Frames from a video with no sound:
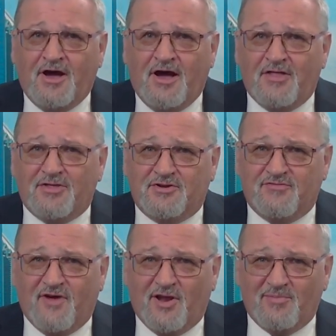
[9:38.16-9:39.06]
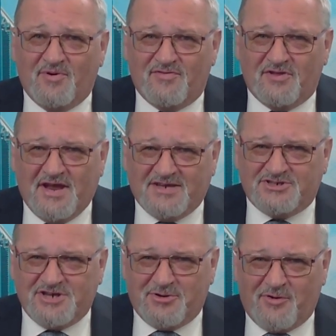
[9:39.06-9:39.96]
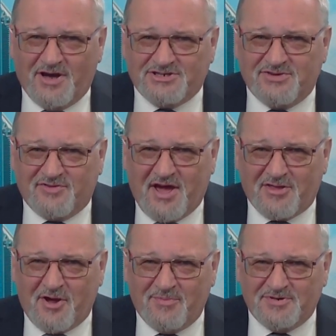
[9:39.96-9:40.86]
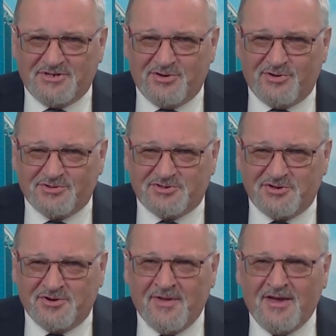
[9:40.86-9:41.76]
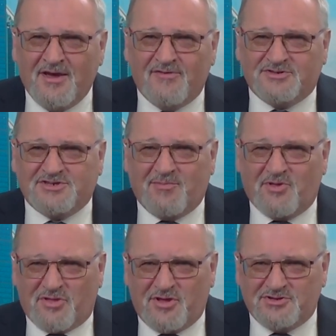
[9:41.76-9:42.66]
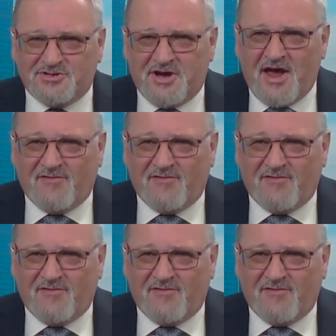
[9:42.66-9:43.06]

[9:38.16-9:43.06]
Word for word: uh, the development of the next generation of cathode materials too, for some of the things that you